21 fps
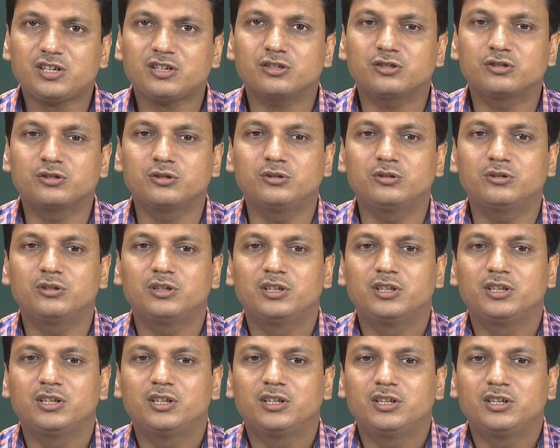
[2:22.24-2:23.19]
So,
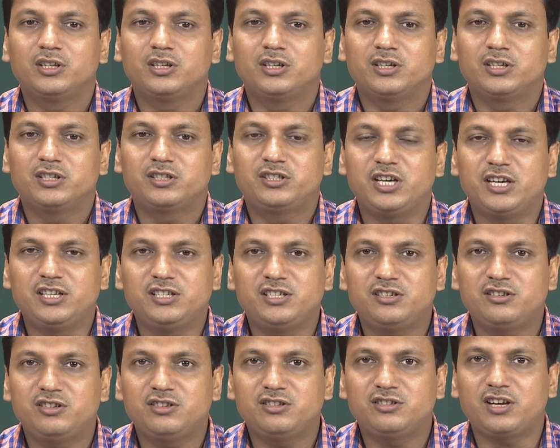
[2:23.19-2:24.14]
change
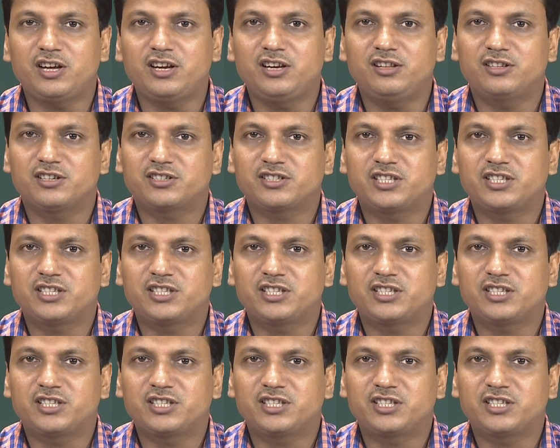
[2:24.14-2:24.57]
in design in the